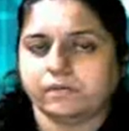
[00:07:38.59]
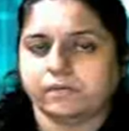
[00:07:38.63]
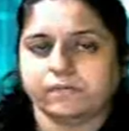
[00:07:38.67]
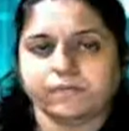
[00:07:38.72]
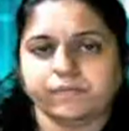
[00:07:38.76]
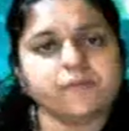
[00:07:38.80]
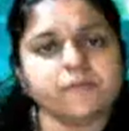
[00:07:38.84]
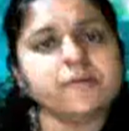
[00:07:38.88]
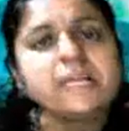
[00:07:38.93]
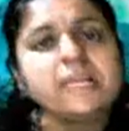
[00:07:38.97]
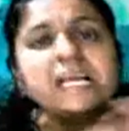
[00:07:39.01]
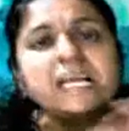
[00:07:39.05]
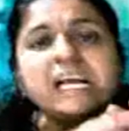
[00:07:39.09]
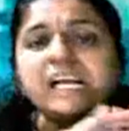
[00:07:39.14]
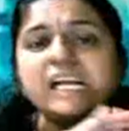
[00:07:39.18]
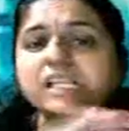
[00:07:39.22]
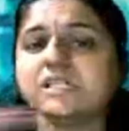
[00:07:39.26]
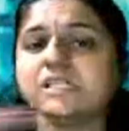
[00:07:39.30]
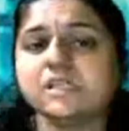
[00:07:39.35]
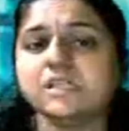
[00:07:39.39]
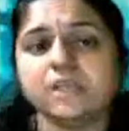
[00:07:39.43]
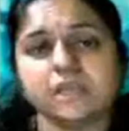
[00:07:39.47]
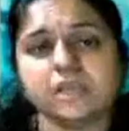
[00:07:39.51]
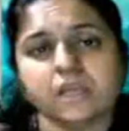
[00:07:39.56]
They will cut
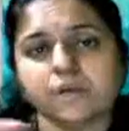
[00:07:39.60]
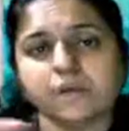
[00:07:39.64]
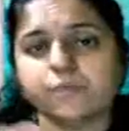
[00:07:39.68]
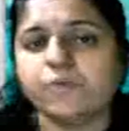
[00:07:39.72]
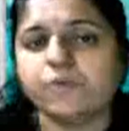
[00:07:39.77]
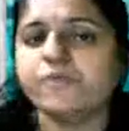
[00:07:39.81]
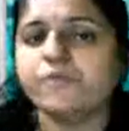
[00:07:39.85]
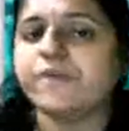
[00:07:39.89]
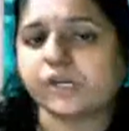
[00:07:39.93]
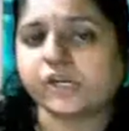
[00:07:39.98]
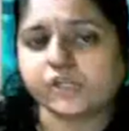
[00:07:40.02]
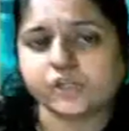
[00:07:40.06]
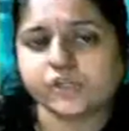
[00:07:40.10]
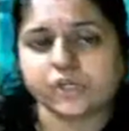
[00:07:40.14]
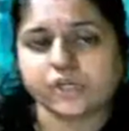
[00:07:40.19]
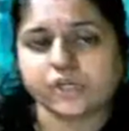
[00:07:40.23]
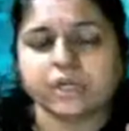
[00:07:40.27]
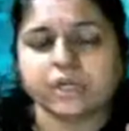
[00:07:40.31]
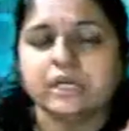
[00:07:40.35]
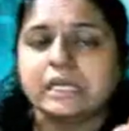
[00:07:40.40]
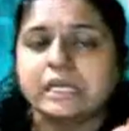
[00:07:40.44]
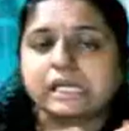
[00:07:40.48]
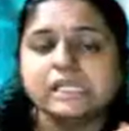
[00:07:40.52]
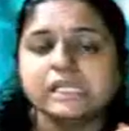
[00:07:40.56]
the name of Akshay,
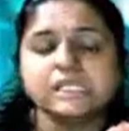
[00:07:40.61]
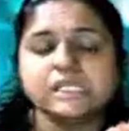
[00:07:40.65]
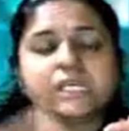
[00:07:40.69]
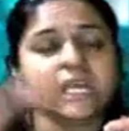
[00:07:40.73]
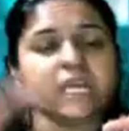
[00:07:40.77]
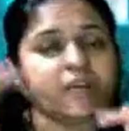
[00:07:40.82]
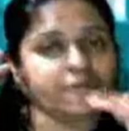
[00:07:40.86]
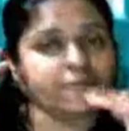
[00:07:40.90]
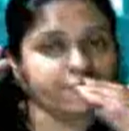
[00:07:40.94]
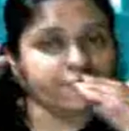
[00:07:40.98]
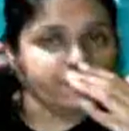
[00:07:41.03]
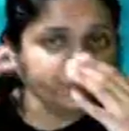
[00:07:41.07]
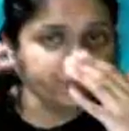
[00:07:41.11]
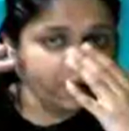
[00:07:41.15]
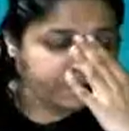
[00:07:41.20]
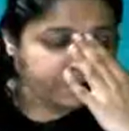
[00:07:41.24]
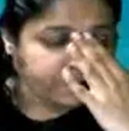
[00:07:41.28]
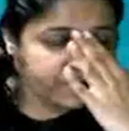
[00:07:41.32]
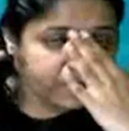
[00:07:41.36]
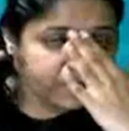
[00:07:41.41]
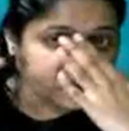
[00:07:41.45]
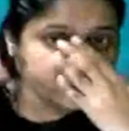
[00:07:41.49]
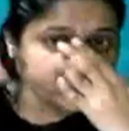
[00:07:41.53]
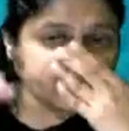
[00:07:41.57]
okay, from
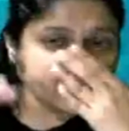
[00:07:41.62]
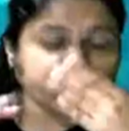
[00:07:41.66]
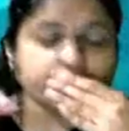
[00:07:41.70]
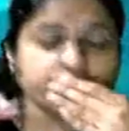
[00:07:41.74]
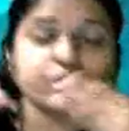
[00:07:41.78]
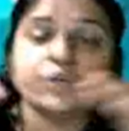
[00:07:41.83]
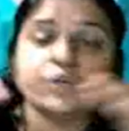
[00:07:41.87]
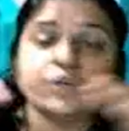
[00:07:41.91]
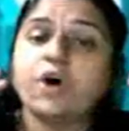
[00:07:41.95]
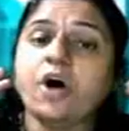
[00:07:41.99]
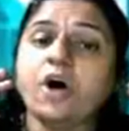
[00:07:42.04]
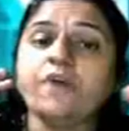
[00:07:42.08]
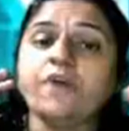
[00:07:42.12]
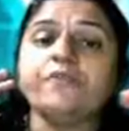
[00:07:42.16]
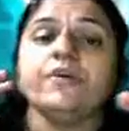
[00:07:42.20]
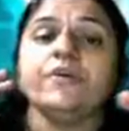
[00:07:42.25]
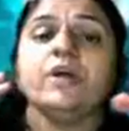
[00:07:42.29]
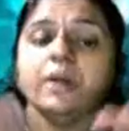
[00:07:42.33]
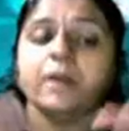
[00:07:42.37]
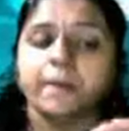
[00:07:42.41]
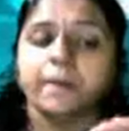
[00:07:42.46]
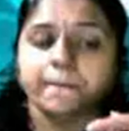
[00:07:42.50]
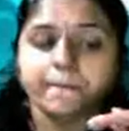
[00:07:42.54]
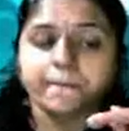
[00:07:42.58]
the register of
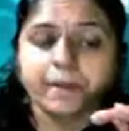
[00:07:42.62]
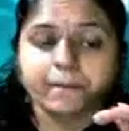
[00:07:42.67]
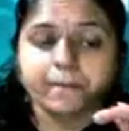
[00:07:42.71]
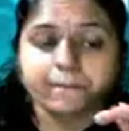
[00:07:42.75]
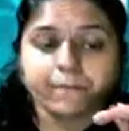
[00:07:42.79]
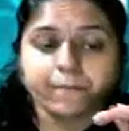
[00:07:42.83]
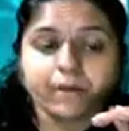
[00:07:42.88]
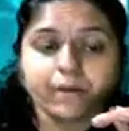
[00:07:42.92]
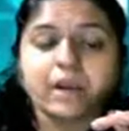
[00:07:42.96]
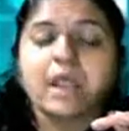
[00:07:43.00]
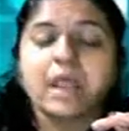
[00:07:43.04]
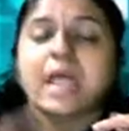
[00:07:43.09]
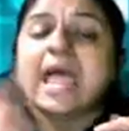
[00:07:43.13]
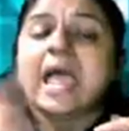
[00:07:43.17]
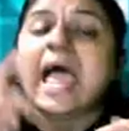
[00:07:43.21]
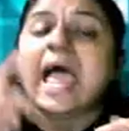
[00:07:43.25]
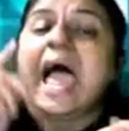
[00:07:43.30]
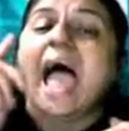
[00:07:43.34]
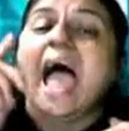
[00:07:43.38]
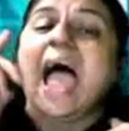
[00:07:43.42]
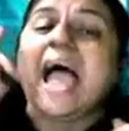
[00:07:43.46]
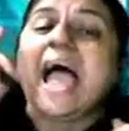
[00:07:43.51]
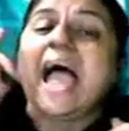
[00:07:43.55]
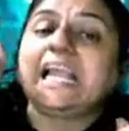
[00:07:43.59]
member,
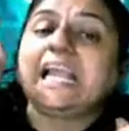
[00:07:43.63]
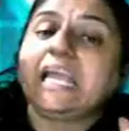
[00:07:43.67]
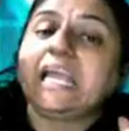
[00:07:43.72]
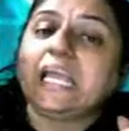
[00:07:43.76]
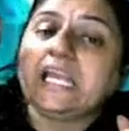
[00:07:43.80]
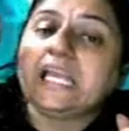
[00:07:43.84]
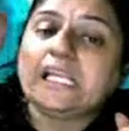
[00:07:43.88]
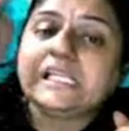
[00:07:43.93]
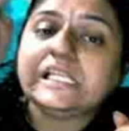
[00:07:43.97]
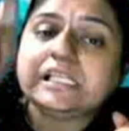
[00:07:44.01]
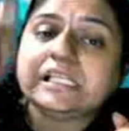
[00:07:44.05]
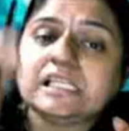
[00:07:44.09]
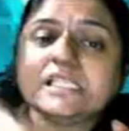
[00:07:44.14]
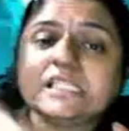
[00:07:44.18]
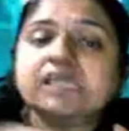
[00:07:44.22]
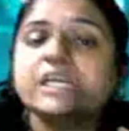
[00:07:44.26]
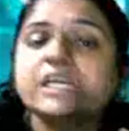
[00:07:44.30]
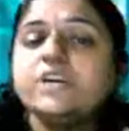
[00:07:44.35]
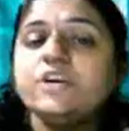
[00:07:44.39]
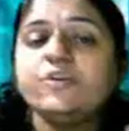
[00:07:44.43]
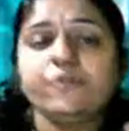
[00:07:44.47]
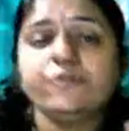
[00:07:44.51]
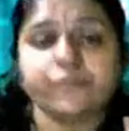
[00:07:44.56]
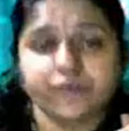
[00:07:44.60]
and
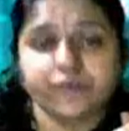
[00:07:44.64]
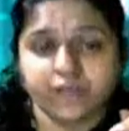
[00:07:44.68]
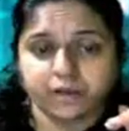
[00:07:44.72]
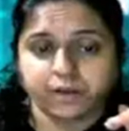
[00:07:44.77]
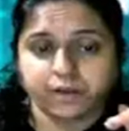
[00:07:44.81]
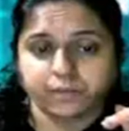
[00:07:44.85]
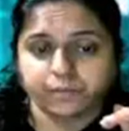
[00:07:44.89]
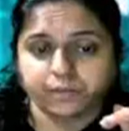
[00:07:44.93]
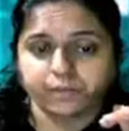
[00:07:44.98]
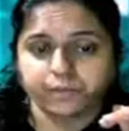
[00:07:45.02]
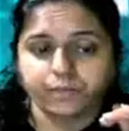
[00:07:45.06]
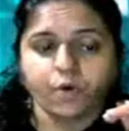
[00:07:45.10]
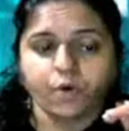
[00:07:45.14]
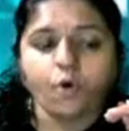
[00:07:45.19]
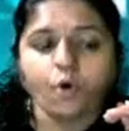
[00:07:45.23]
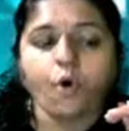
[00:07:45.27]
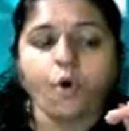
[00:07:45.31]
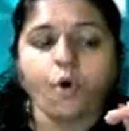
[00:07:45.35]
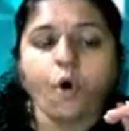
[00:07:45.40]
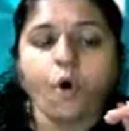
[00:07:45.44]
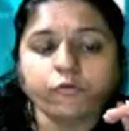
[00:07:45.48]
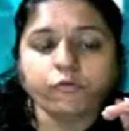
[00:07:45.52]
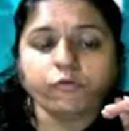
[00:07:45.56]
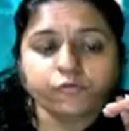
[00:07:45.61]
instead of him,
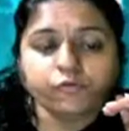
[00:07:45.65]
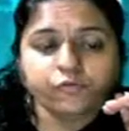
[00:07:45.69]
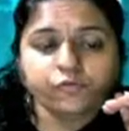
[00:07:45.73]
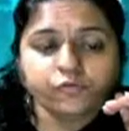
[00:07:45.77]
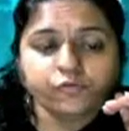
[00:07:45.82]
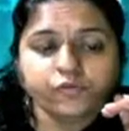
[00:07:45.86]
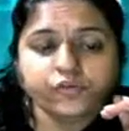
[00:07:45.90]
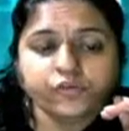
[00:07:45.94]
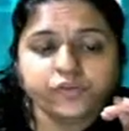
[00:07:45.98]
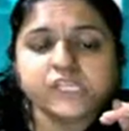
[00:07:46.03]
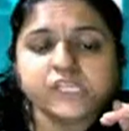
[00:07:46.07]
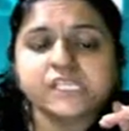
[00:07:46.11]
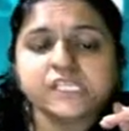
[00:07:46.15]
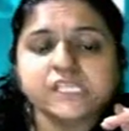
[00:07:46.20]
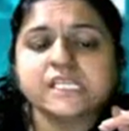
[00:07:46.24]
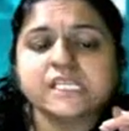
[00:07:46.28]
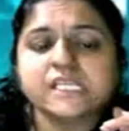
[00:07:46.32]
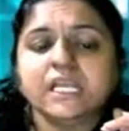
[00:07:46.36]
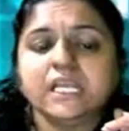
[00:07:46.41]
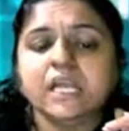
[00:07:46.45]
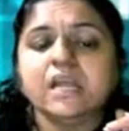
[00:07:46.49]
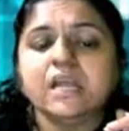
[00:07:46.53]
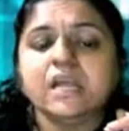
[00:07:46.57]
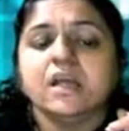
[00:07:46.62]

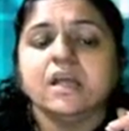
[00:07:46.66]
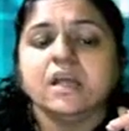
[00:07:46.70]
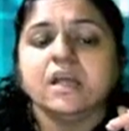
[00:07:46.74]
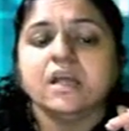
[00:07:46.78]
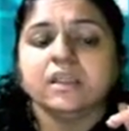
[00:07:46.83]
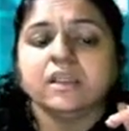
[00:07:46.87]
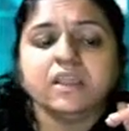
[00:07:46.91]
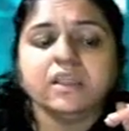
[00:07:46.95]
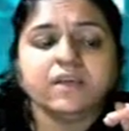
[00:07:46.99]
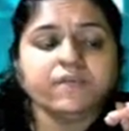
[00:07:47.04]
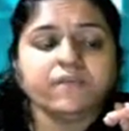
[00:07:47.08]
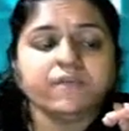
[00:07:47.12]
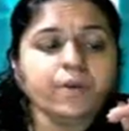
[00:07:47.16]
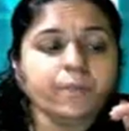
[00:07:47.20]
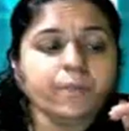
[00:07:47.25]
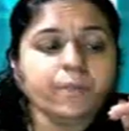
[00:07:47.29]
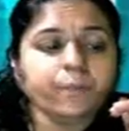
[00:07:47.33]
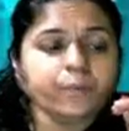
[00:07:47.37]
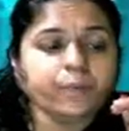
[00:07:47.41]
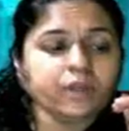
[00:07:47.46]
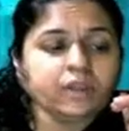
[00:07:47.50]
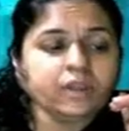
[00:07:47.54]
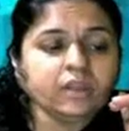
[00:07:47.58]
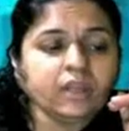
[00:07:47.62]
obviously they will
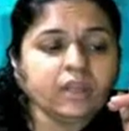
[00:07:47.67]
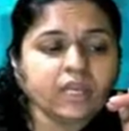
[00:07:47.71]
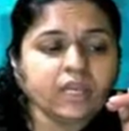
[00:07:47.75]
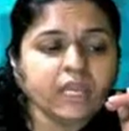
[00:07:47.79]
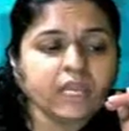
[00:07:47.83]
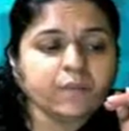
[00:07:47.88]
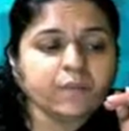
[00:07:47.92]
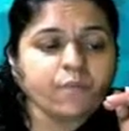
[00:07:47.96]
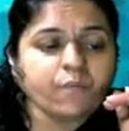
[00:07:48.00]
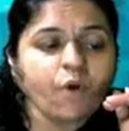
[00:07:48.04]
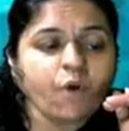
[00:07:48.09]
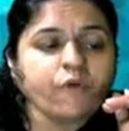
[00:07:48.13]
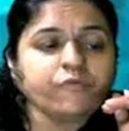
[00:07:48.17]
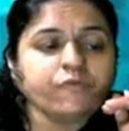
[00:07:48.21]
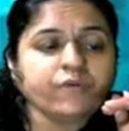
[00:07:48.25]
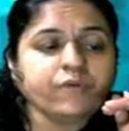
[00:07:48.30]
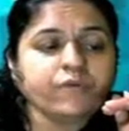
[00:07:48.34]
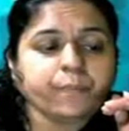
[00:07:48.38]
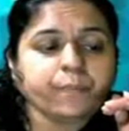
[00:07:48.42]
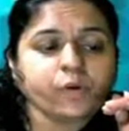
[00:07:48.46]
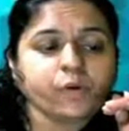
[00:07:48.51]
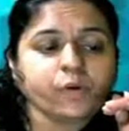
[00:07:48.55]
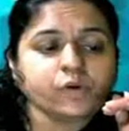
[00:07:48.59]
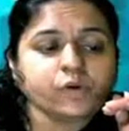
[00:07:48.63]
put the name of
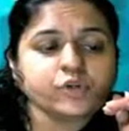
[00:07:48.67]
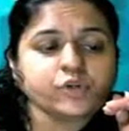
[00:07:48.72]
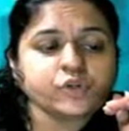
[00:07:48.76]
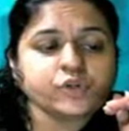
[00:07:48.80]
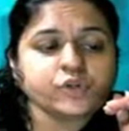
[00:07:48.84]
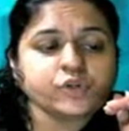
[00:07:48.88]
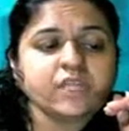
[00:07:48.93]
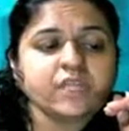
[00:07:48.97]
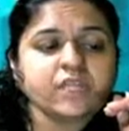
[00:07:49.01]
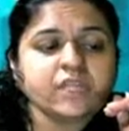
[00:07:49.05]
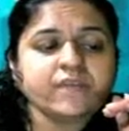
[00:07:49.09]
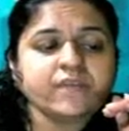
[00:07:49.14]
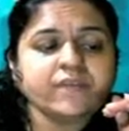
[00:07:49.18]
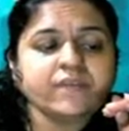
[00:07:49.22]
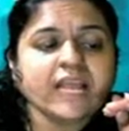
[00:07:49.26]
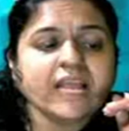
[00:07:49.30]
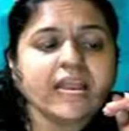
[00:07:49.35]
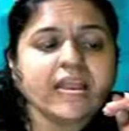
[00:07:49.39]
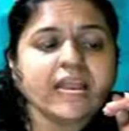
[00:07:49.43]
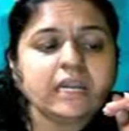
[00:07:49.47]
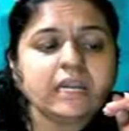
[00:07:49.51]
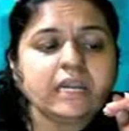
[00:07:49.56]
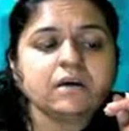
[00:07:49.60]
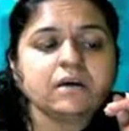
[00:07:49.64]
depository. They will
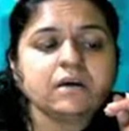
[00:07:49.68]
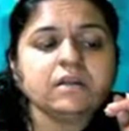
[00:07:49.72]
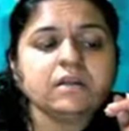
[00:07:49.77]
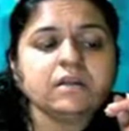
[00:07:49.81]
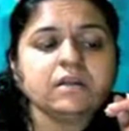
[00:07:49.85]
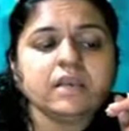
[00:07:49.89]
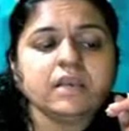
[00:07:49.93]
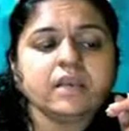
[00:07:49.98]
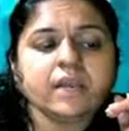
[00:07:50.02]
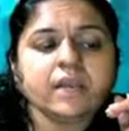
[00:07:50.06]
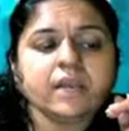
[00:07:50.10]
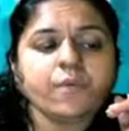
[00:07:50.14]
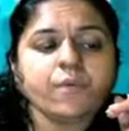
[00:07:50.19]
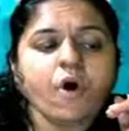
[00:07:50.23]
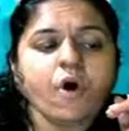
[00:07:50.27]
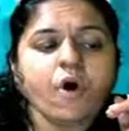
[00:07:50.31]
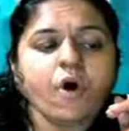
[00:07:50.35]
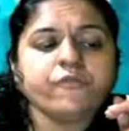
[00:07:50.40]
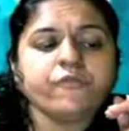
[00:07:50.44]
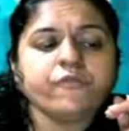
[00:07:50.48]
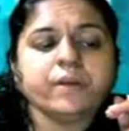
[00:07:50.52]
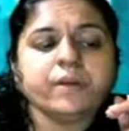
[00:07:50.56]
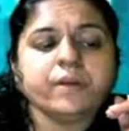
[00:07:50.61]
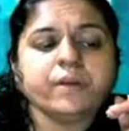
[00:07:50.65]
enter the name
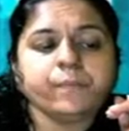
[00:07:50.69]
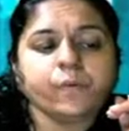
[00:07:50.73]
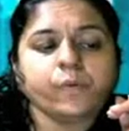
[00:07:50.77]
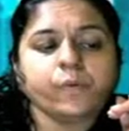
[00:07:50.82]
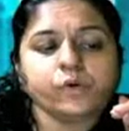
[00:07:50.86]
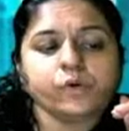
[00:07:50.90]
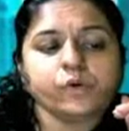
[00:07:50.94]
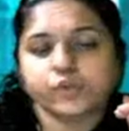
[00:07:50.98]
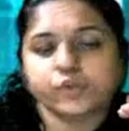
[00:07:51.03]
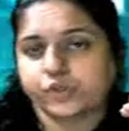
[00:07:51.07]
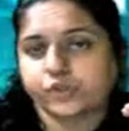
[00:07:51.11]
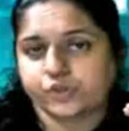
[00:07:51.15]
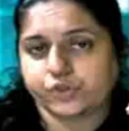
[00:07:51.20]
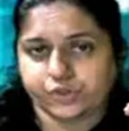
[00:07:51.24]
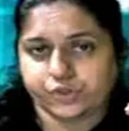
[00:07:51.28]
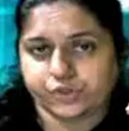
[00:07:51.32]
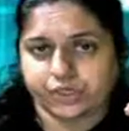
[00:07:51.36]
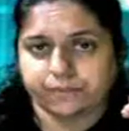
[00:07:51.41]
of depository,